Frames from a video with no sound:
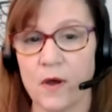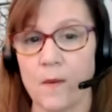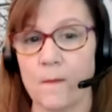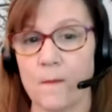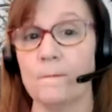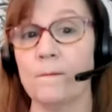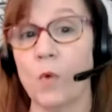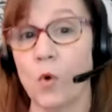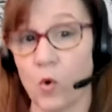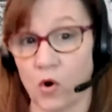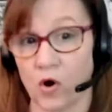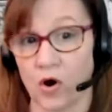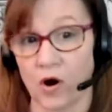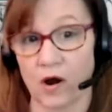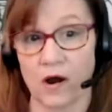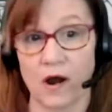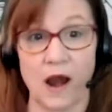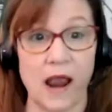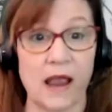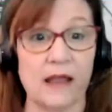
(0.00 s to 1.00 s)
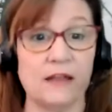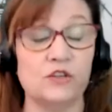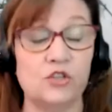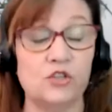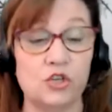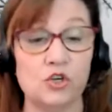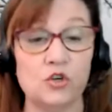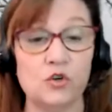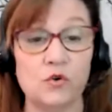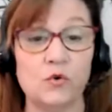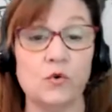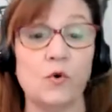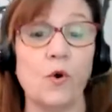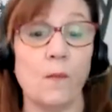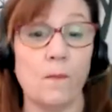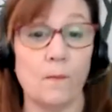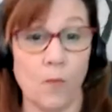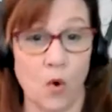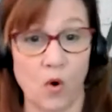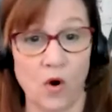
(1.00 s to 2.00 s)
more and do
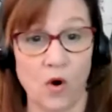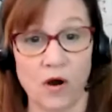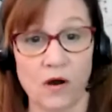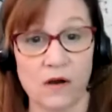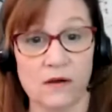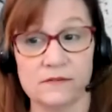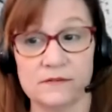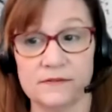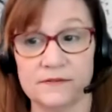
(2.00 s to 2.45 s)
more.